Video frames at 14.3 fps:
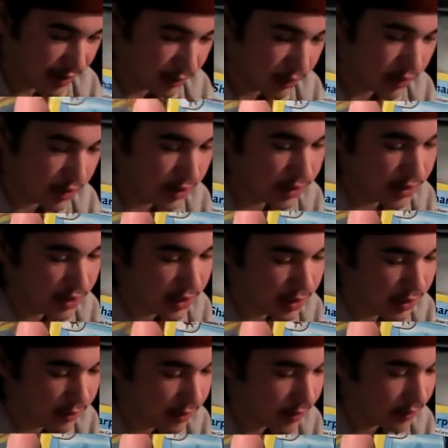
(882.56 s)
I'm just going to say
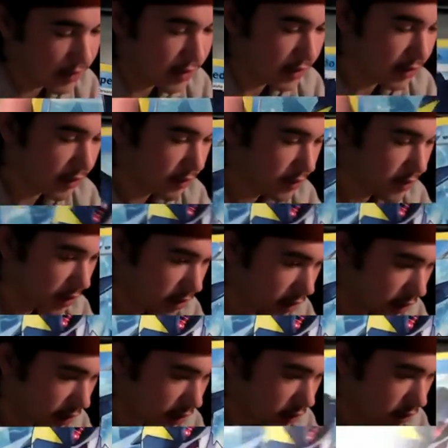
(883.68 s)
that for every single
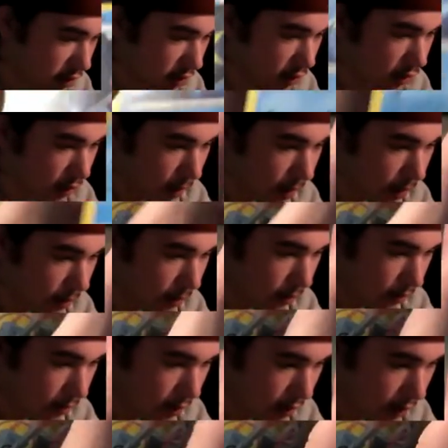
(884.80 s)
psychic energy. Okay.
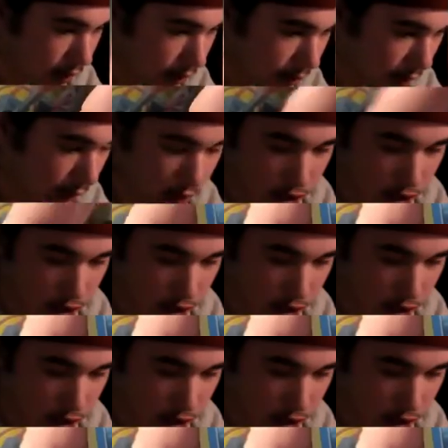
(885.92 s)
We have a